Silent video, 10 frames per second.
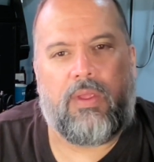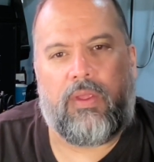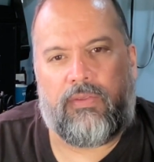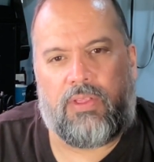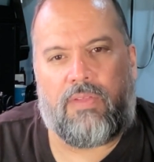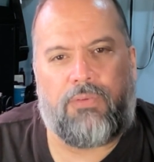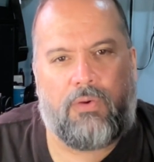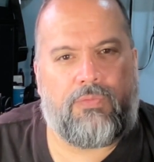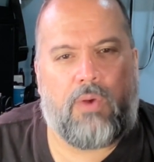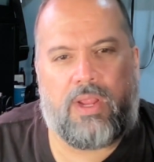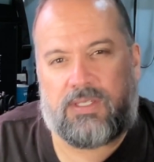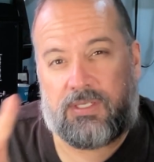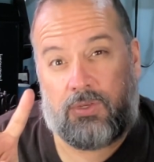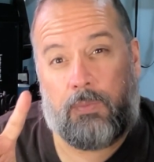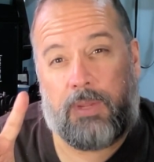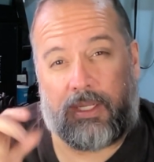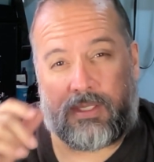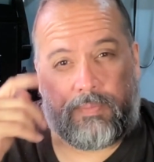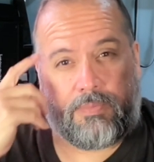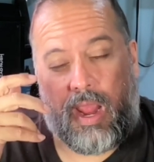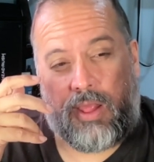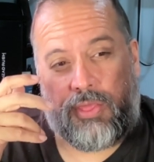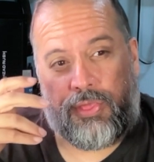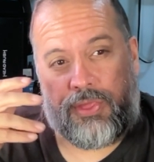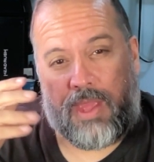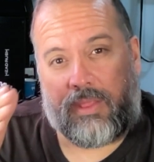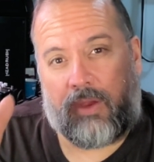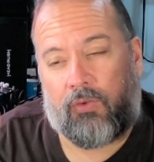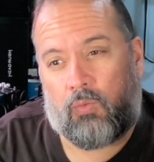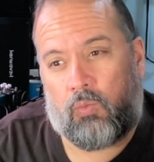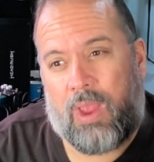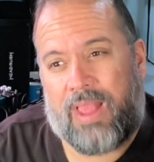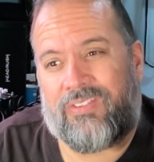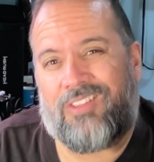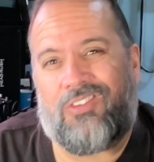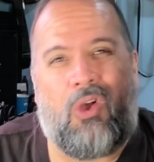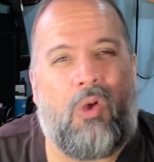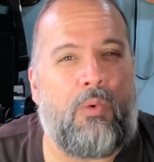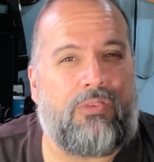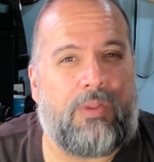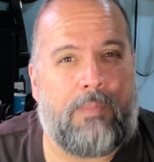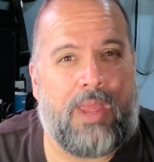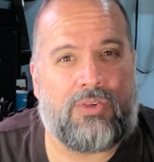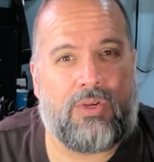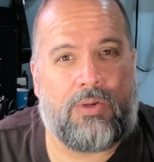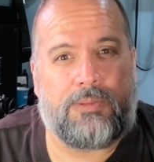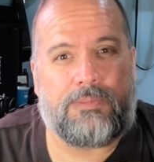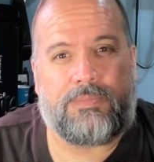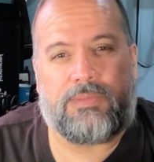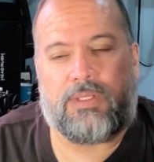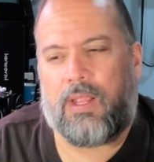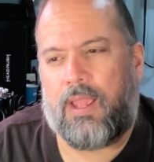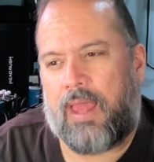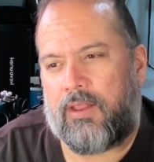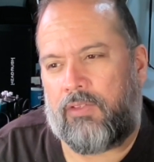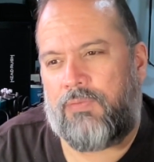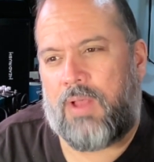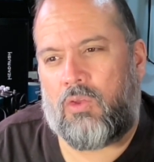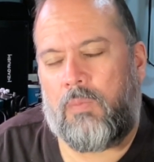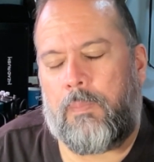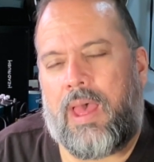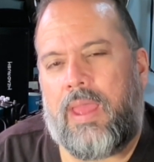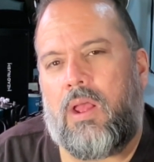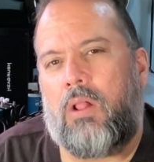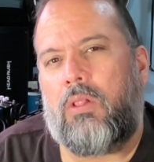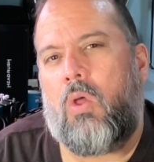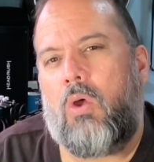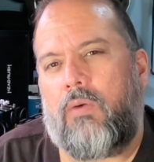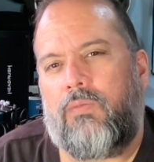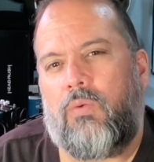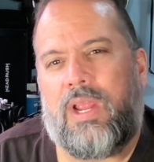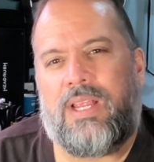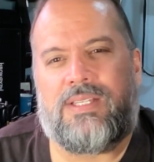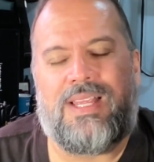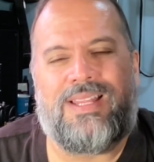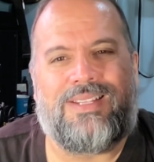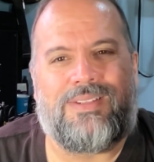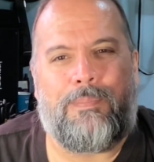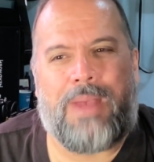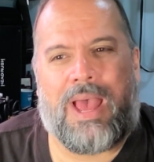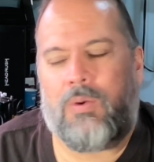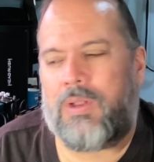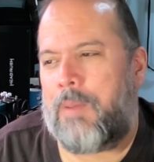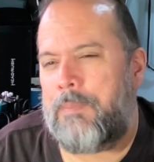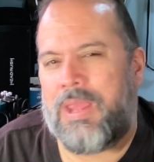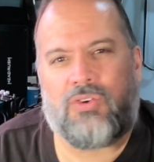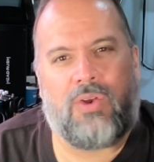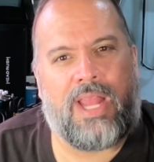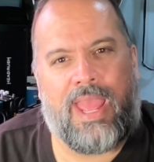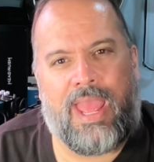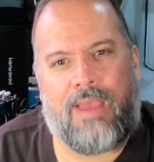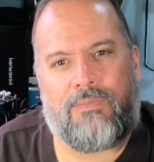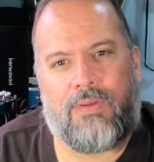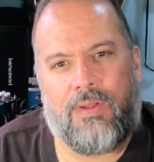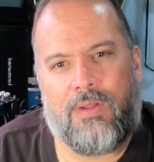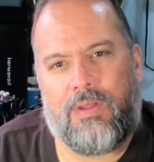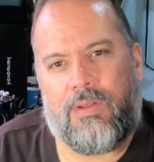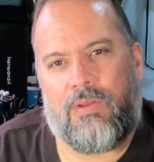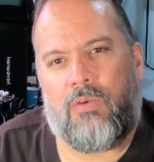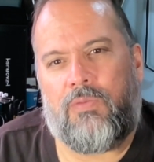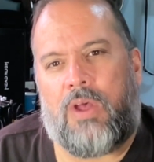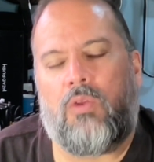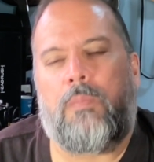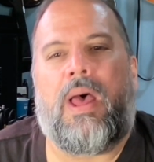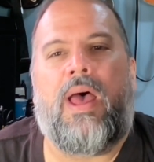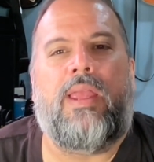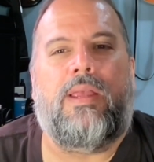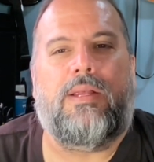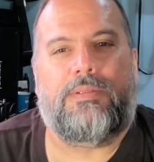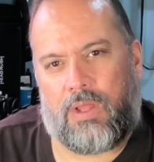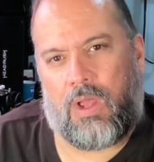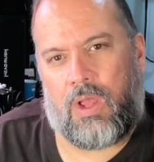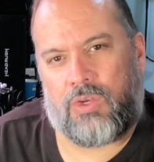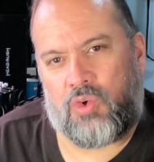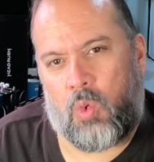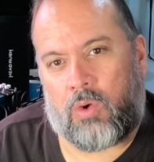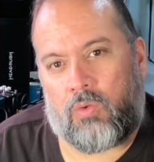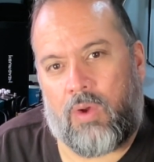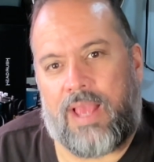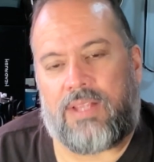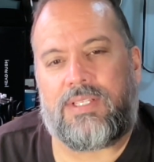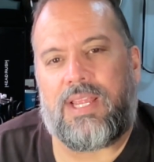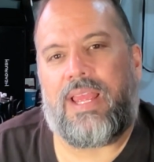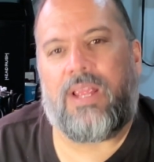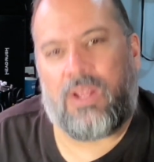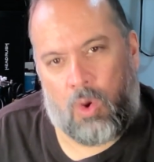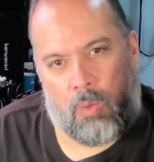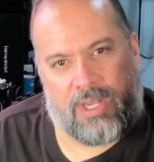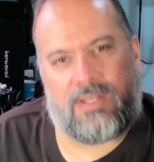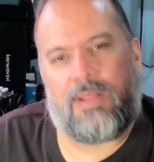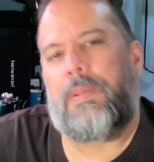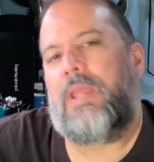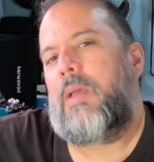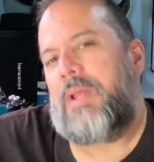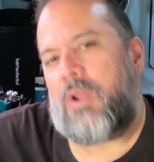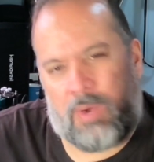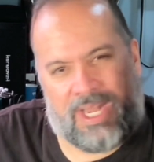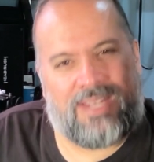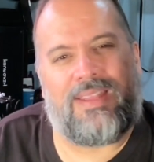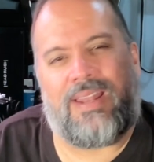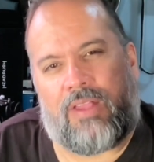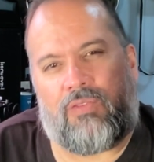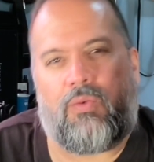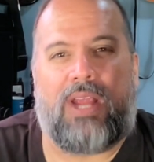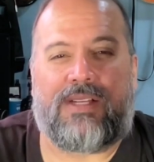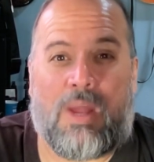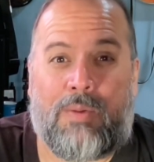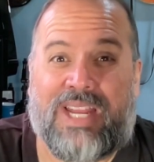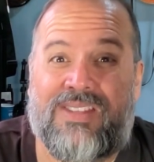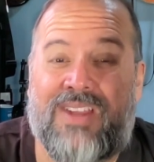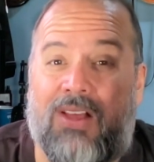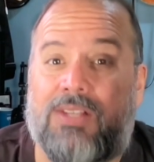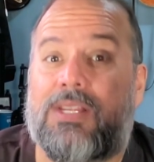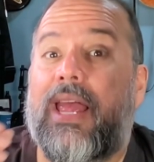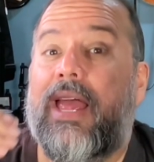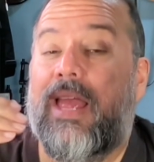See, the first phrase is 2 beats. Then there's a rest that's almost a measure, and is followed by a longer phrase that's about a measure and a half, followed by a shorter rest going into the pickup and going into the next phrase. Now, he does